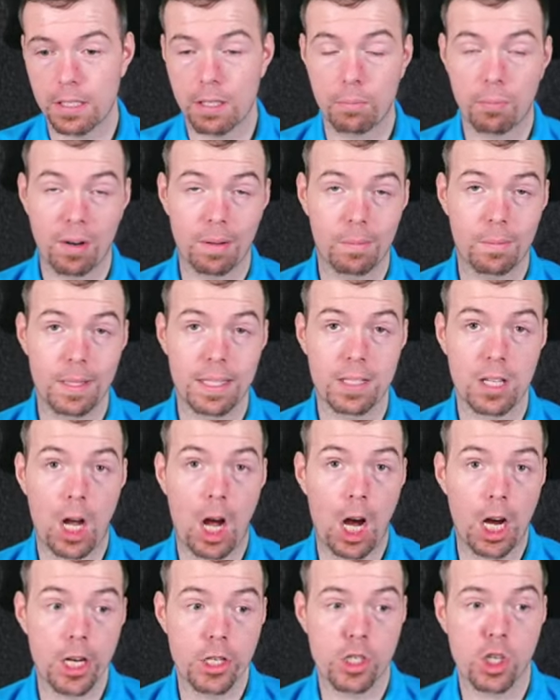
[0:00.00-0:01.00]
The problem is,
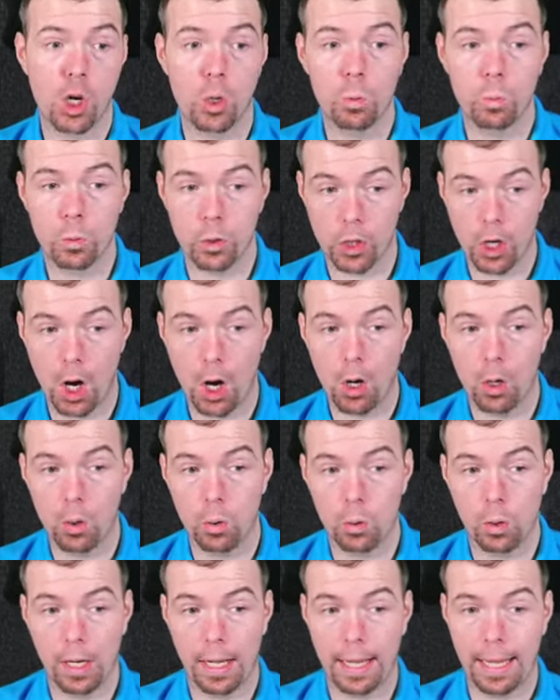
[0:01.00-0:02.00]
I don't
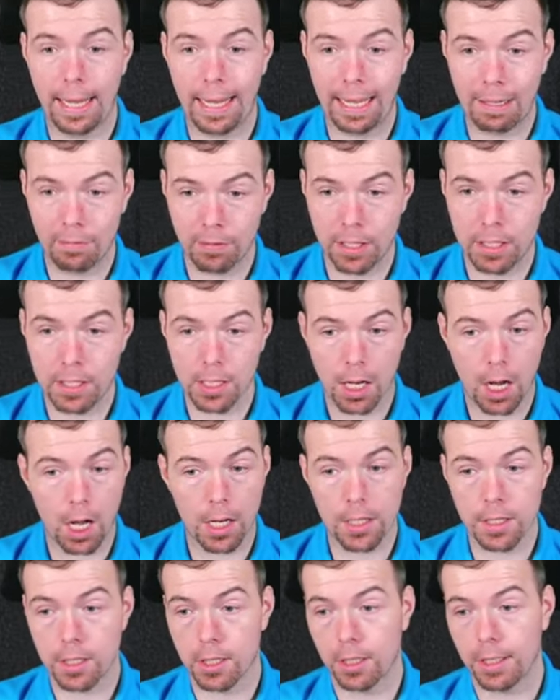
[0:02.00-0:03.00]
know if this
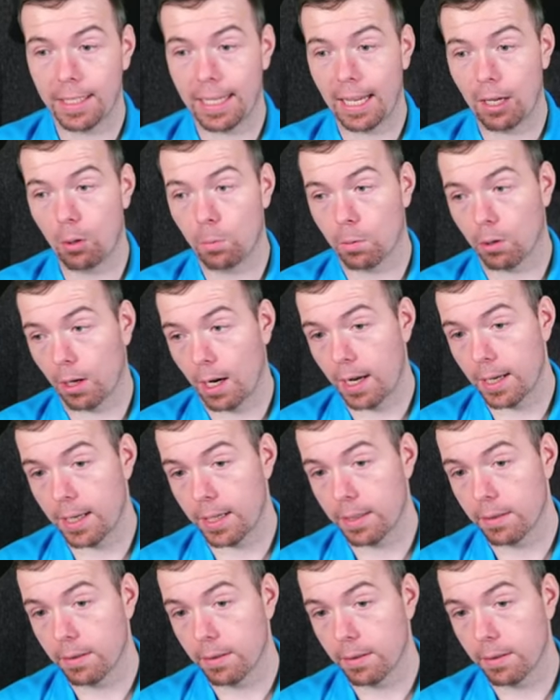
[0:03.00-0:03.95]
card is going to get upgraded.